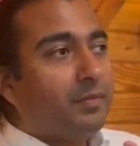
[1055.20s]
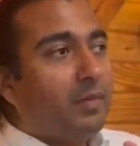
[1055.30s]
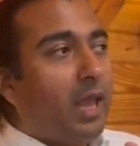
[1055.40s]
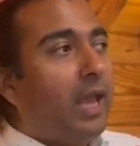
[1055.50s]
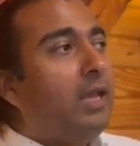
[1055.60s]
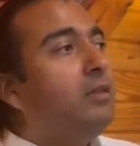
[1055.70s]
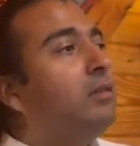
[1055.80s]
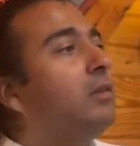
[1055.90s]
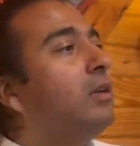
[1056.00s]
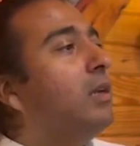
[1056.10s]
And
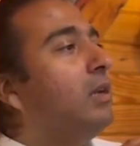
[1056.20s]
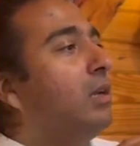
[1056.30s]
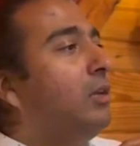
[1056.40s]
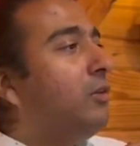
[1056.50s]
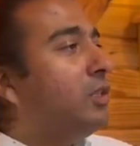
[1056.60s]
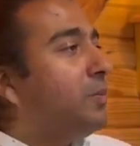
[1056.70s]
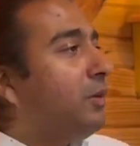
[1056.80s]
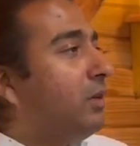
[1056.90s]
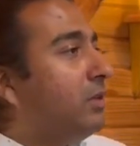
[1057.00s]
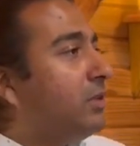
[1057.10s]
you
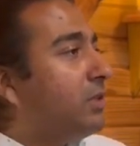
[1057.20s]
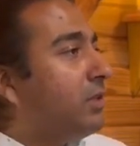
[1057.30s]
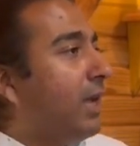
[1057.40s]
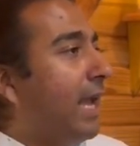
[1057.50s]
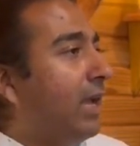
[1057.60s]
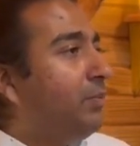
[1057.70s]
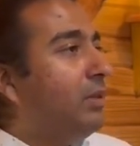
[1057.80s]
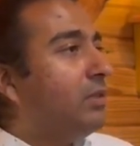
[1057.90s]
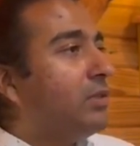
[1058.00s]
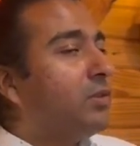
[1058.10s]
experience
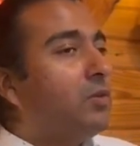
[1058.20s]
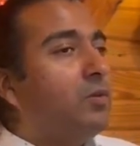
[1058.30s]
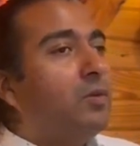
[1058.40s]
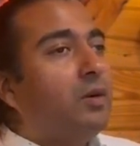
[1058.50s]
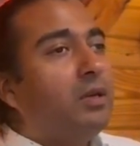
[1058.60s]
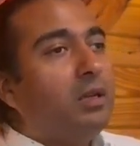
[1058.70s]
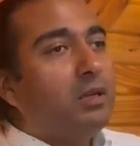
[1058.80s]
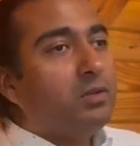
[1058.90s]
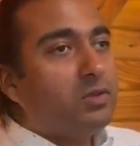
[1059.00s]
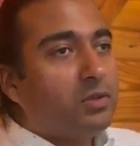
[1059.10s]
happiness or
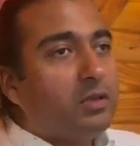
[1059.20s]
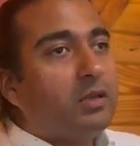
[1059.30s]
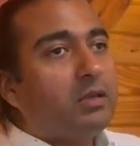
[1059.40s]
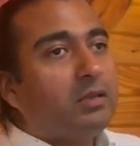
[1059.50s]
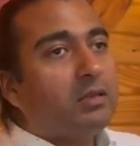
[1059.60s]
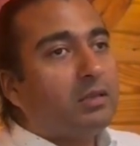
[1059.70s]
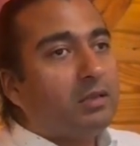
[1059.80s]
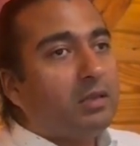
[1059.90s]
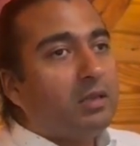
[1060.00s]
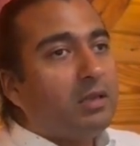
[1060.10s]
sukha.
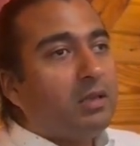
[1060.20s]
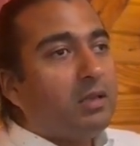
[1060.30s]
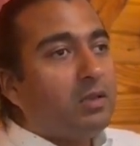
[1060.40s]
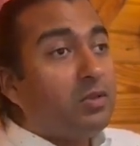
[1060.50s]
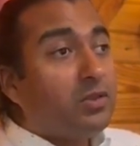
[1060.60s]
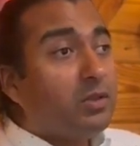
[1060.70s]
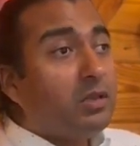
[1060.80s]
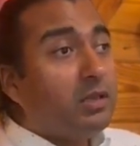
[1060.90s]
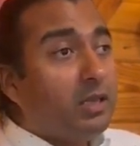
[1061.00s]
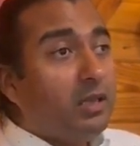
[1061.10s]

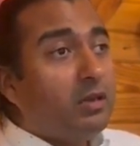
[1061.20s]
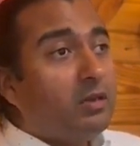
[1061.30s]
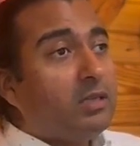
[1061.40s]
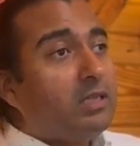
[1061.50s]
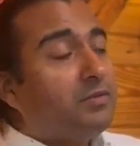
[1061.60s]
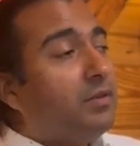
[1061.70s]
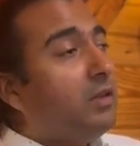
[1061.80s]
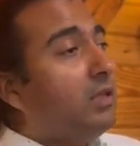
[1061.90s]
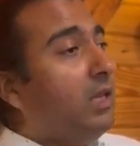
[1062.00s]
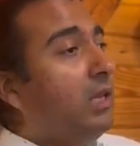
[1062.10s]
Sukha here is
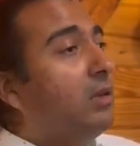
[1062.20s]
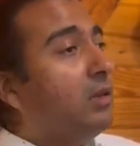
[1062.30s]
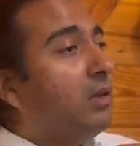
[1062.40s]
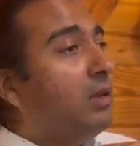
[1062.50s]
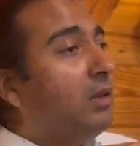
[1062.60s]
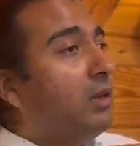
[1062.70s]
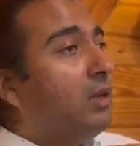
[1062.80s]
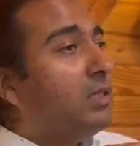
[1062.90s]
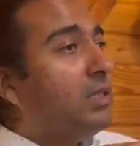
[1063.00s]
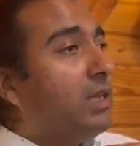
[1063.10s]
really
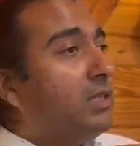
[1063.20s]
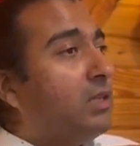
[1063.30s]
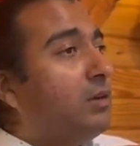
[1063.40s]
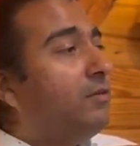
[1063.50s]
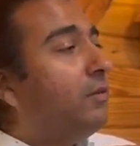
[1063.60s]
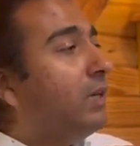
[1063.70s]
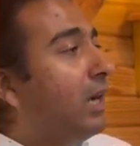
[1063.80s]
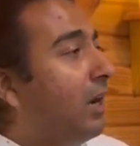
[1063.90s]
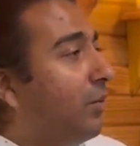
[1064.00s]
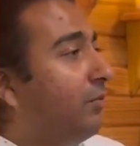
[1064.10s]
a sense of
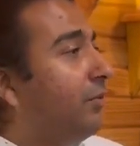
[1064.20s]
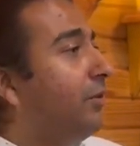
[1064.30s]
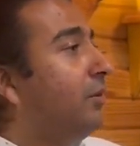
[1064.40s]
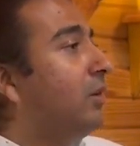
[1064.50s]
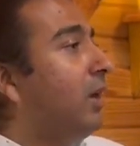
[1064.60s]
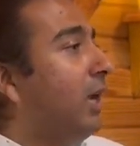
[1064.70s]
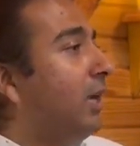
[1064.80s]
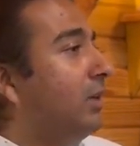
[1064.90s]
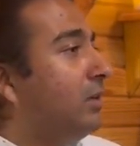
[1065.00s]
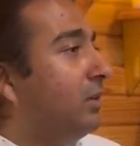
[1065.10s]
comfort
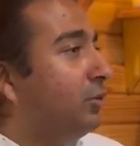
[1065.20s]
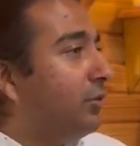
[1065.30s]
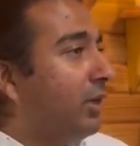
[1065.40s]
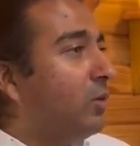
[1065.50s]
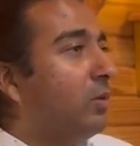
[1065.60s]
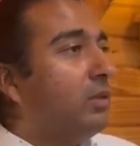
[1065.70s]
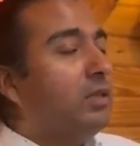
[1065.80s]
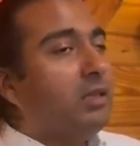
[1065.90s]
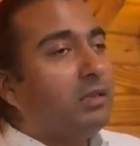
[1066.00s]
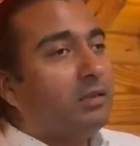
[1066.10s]
and
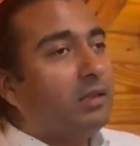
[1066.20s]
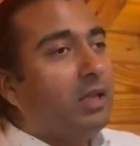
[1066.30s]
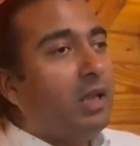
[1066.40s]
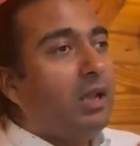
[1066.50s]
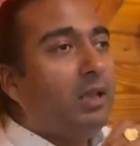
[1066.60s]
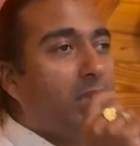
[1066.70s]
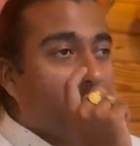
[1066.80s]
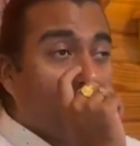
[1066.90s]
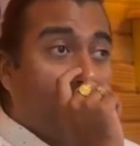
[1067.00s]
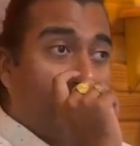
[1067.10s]
tranquility.
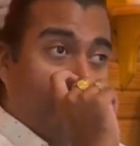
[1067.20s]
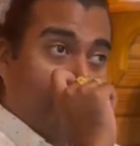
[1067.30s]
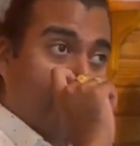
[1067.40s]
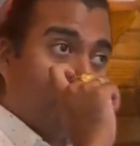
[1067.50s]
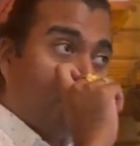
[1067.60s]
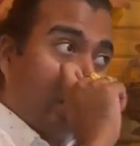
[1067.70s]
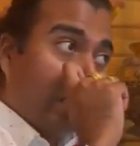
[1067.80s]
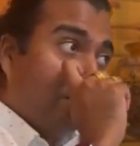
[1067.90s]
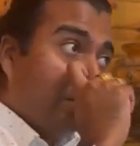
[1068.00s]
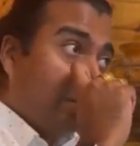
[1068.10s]
It's where the
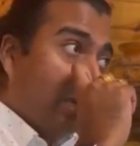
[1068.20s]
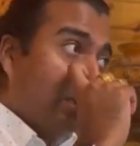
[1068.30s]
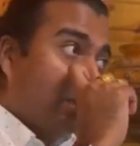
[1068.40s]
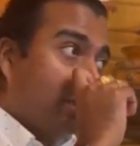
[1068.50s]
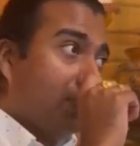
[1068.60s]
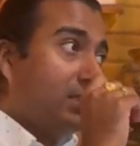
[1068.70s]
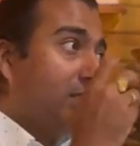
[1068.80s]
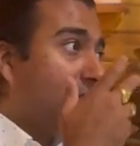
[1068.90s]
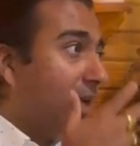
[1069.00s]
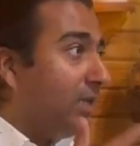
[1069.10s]
body remains
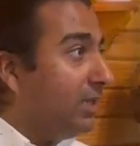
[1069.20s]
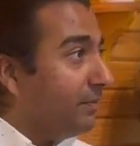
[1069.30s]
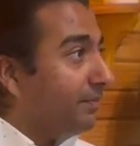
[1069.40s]
steady